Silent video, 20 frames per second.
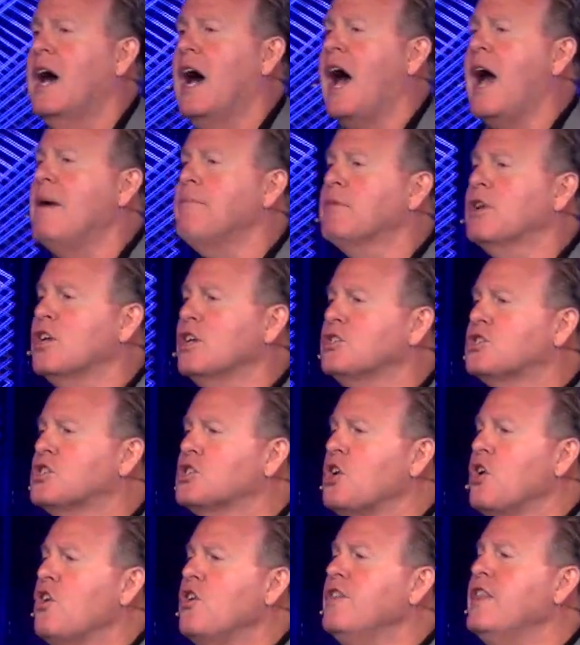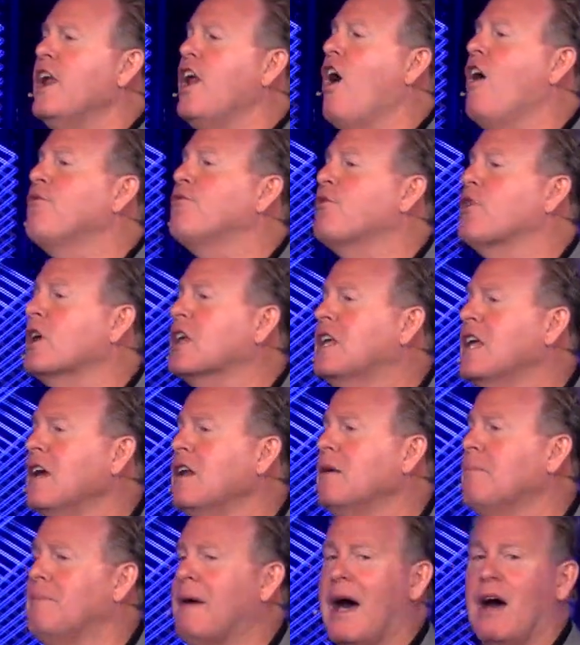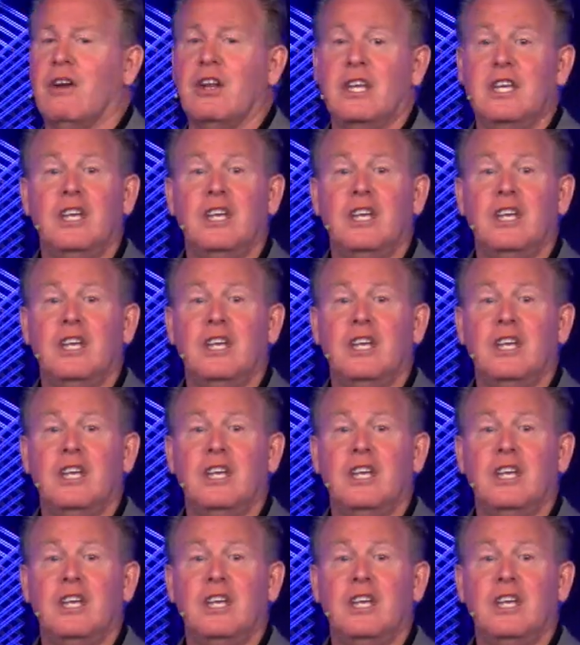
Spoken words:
I'm concerned that I'll forget about it